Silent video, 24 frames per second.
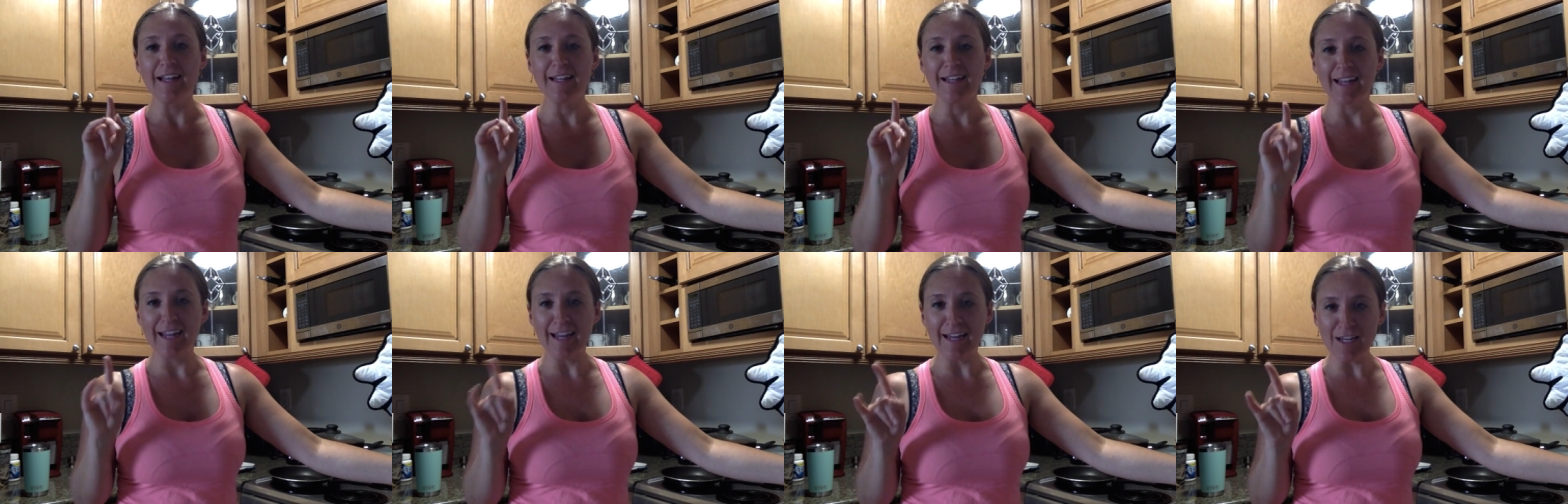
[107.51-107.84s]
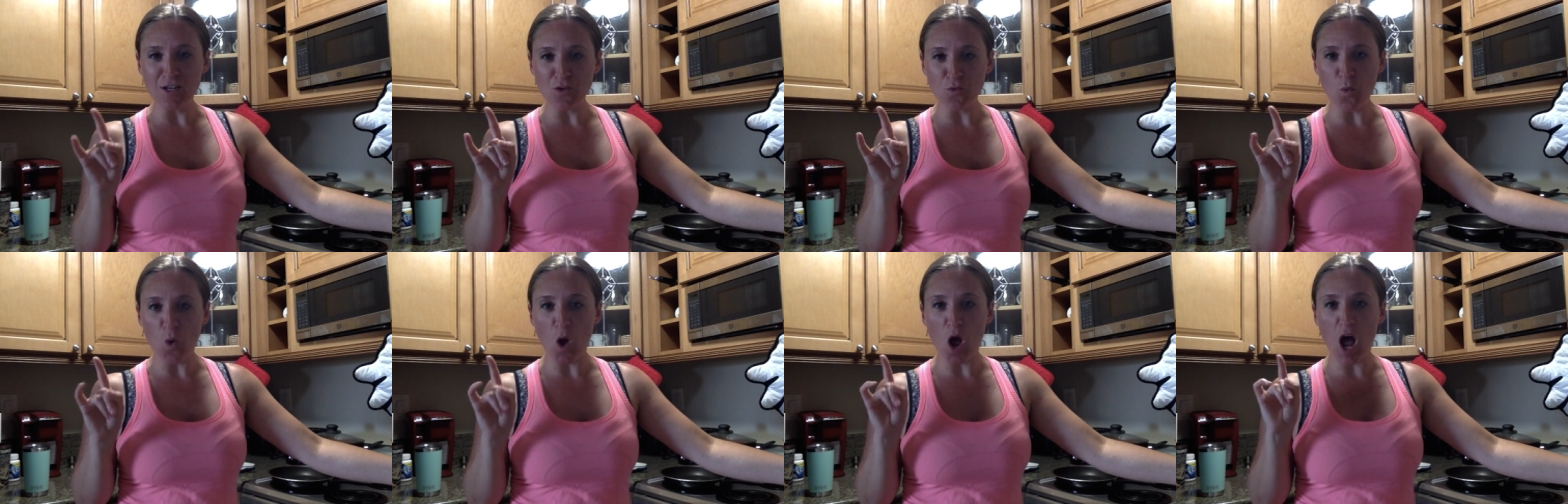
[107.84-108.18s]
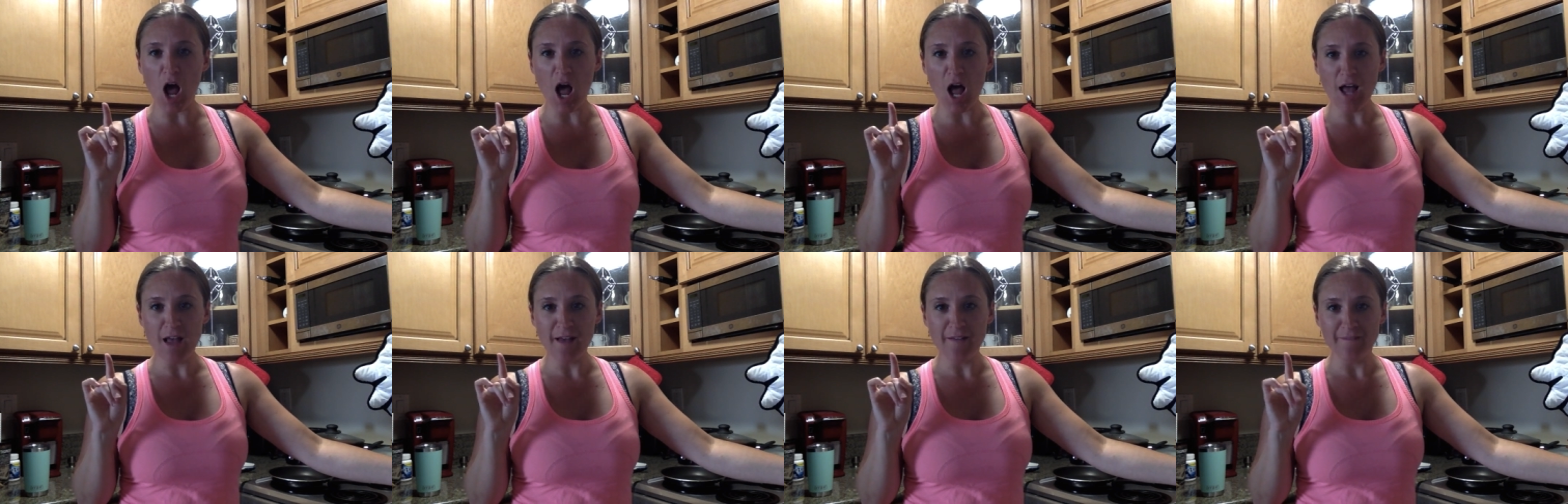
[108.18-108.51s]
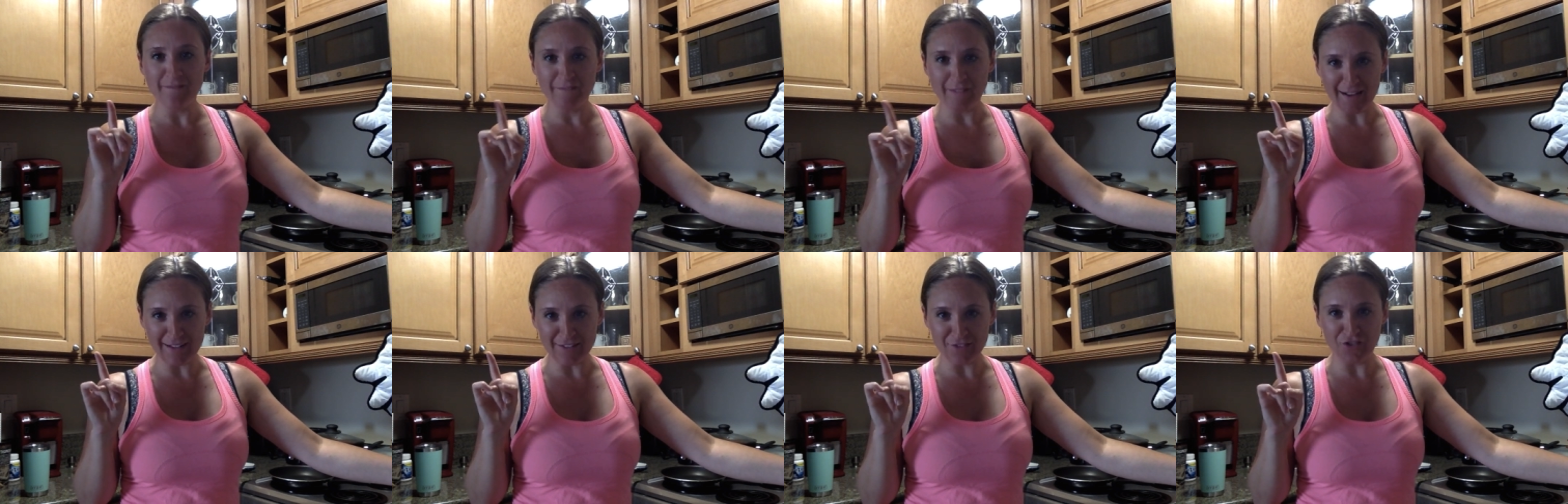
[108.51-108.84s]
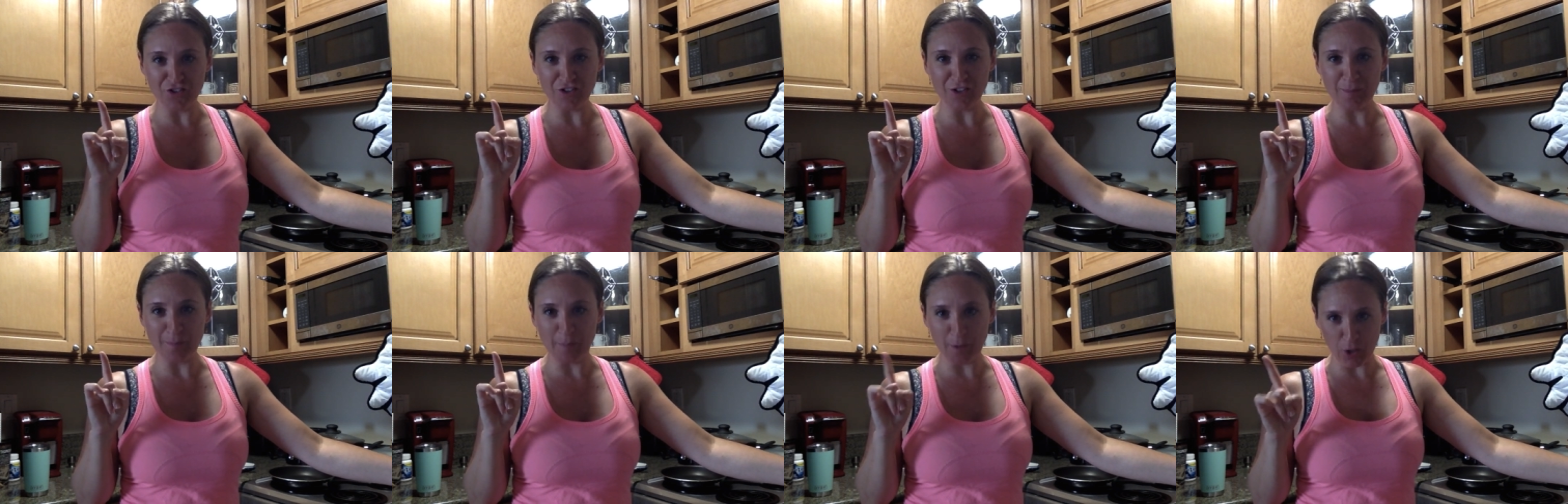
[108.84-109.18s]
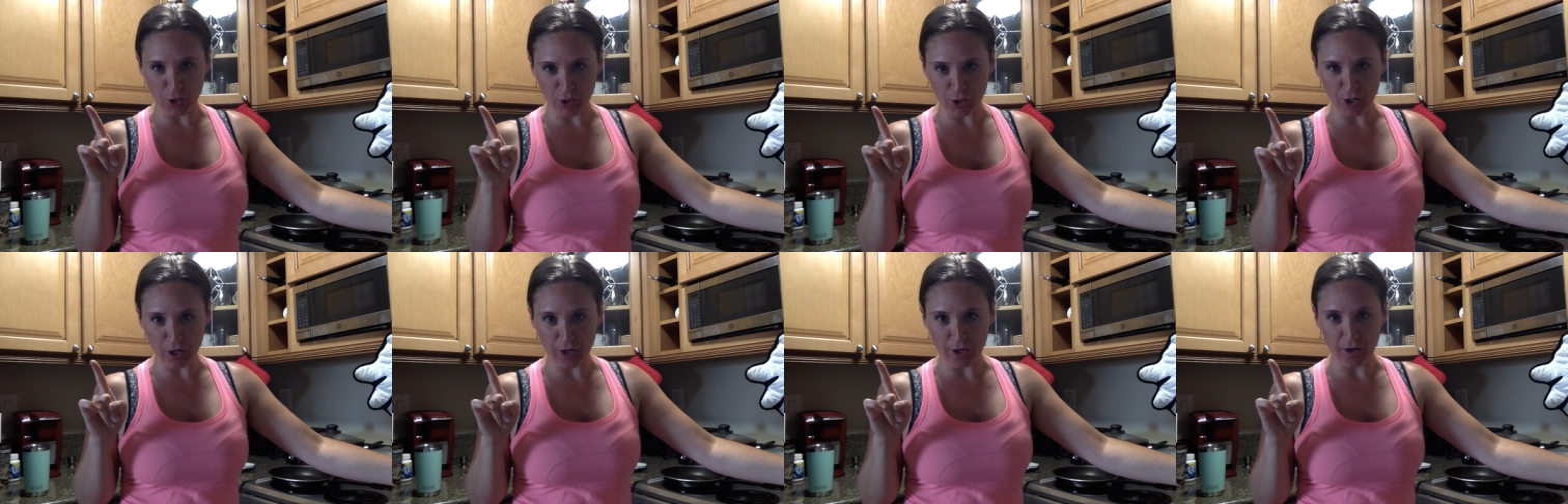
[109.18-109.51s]
quinoa veggie
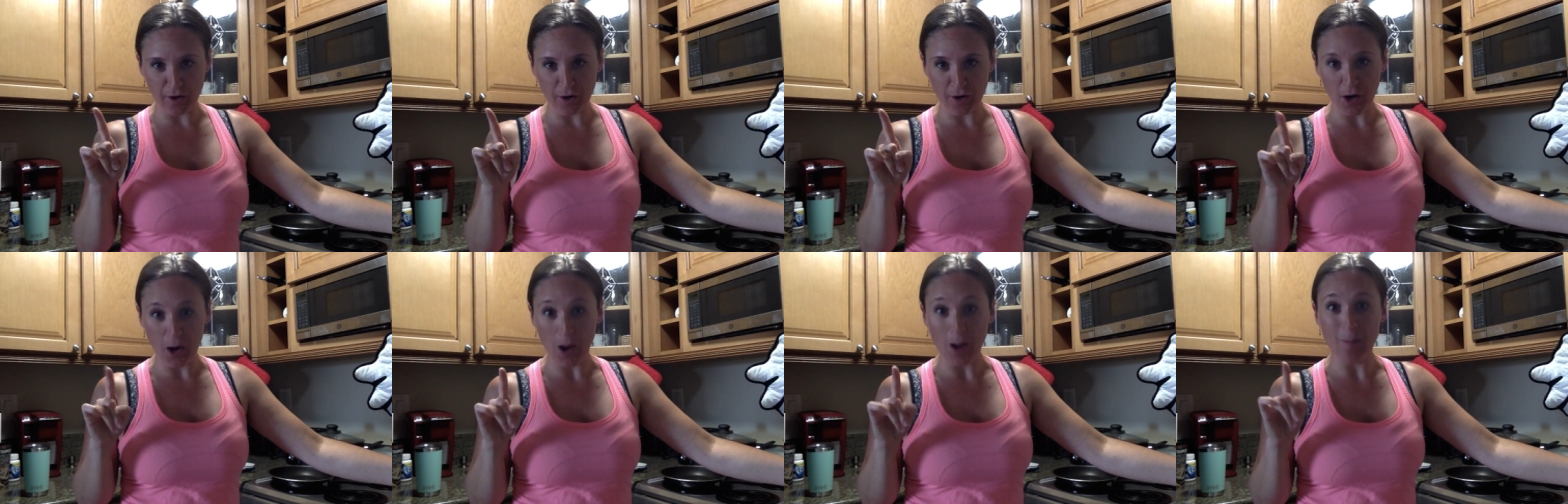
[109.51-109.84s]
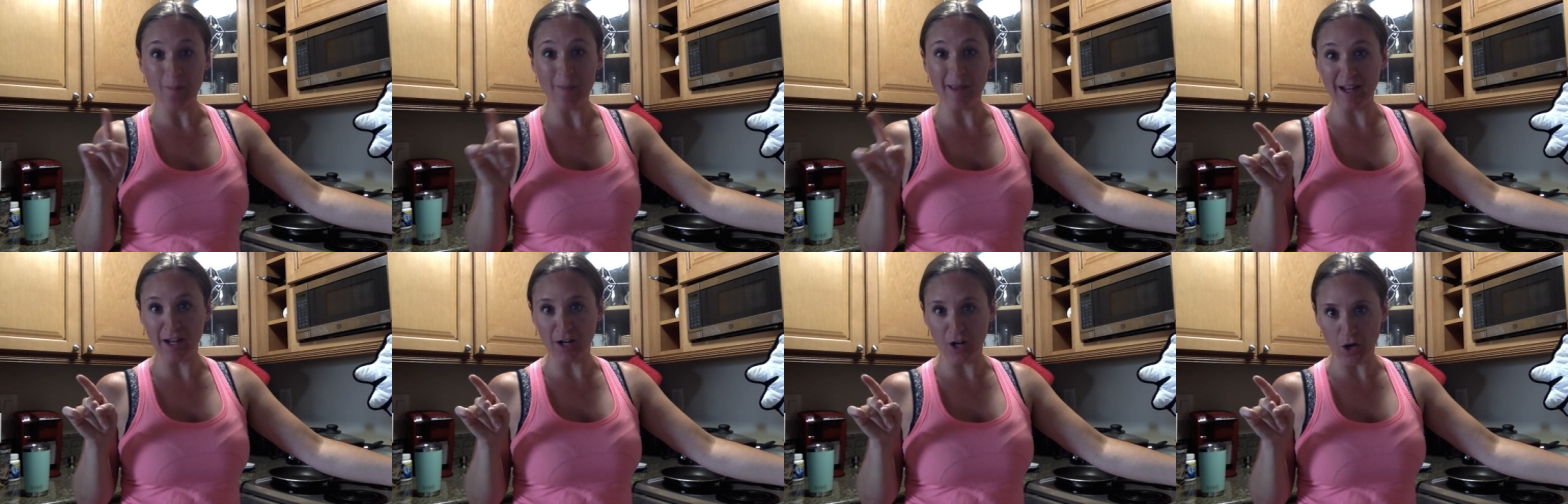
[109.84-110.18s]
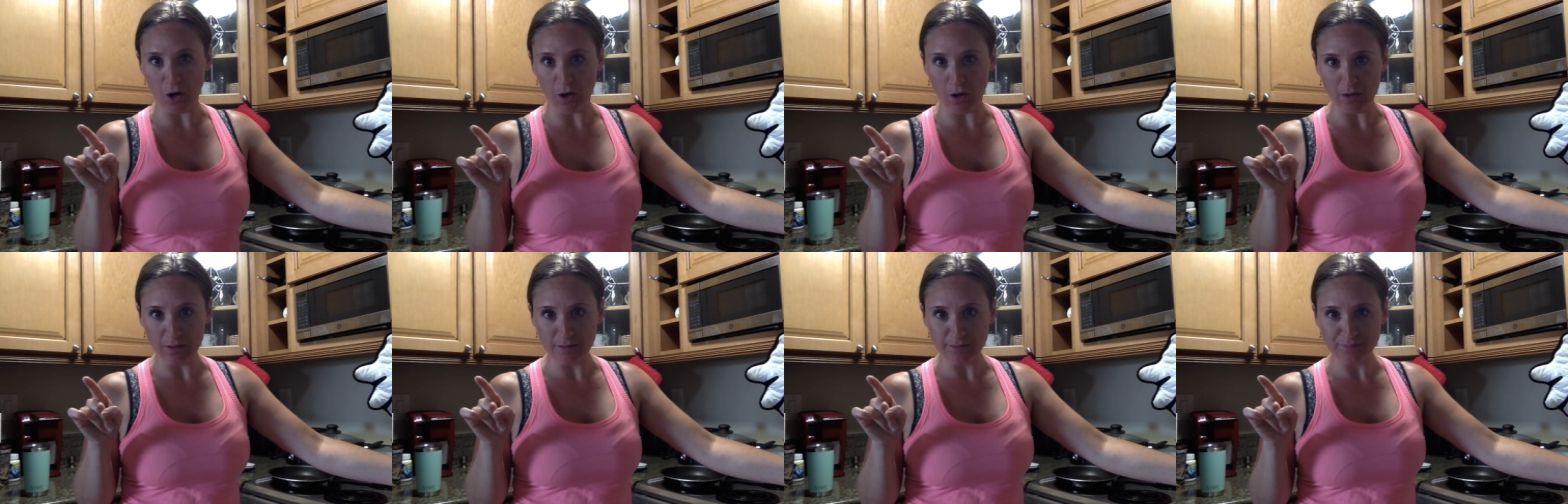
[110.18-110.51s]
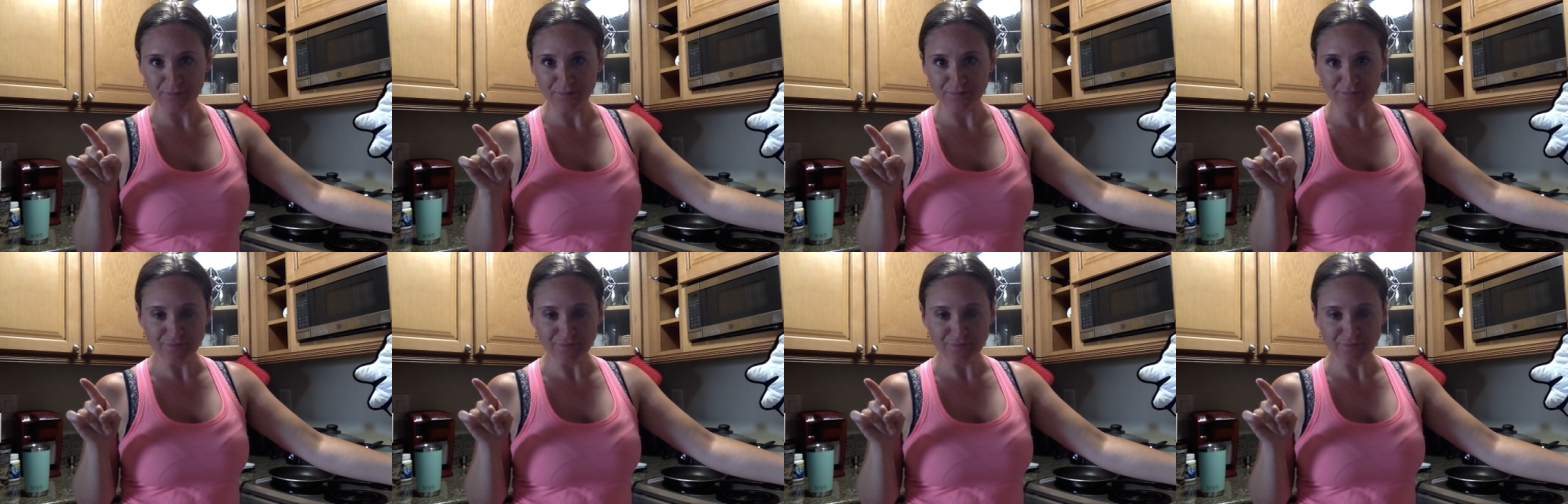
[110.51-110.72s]
burger bagel